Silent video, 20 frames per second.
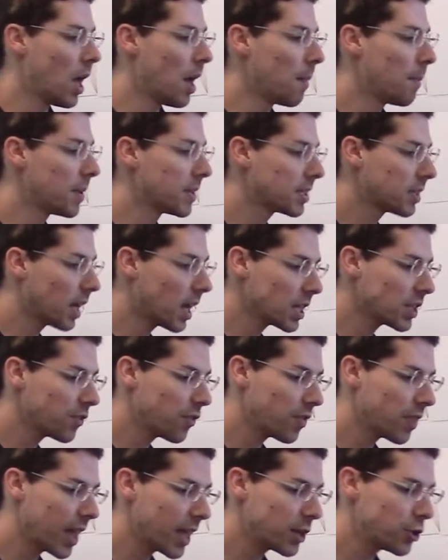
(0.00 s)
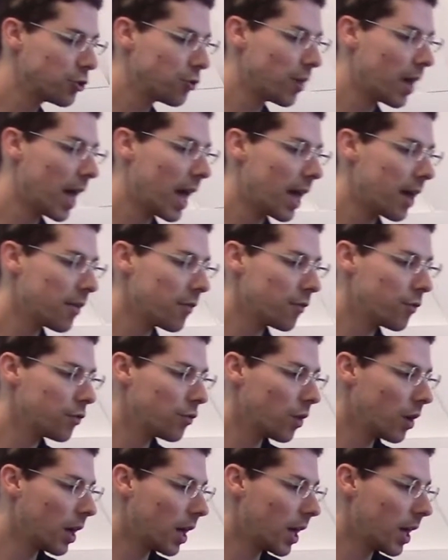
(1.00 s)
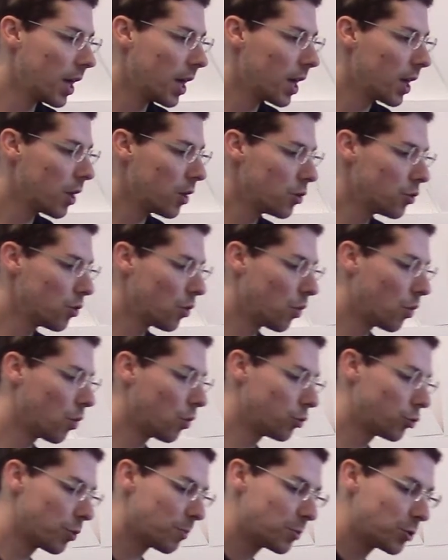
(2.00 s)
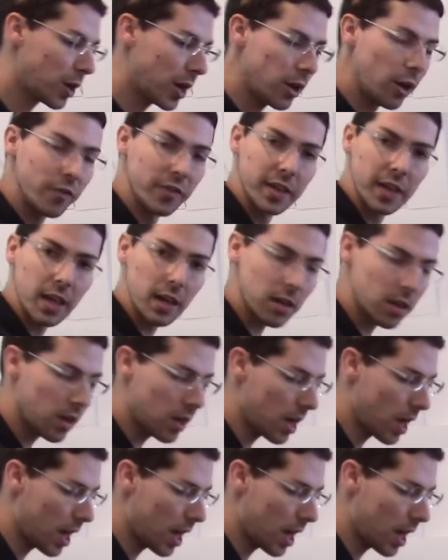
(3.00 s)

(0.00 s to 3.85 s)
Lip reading: Besides for that, you have your drip tray over here.